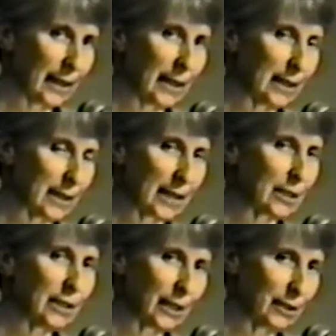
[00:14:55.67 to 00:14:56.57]
It has
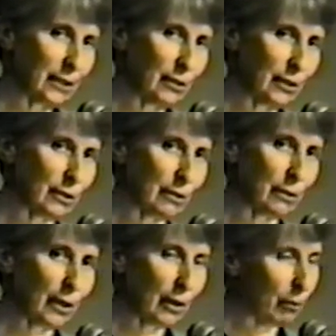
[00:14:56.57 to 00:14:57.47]
nothing to do
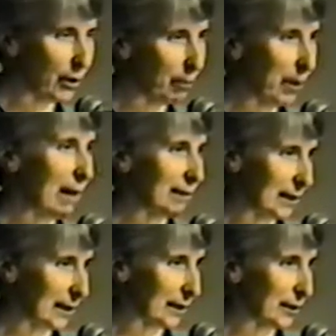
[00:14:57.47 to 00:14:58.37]
with the
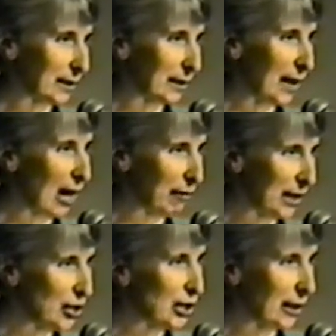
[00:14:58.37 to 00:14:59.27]
politics of an
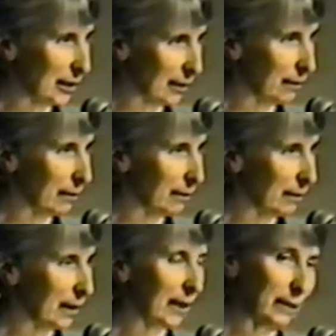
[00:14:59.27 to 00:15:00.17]
agenda,
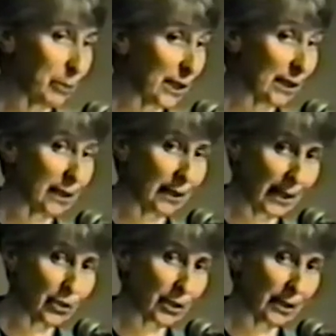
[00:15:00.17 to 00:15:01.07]
particularly a
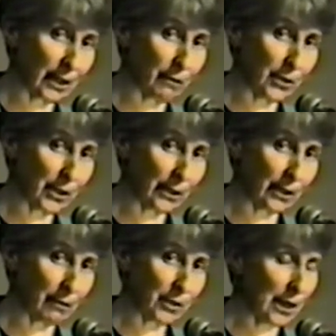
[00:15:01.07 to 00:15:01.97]
legislative agenda
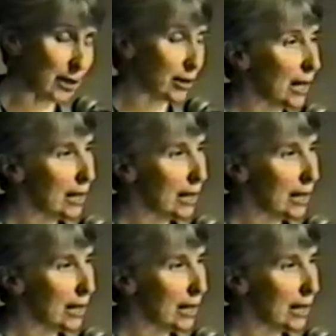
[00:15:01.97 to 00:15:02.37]
of change.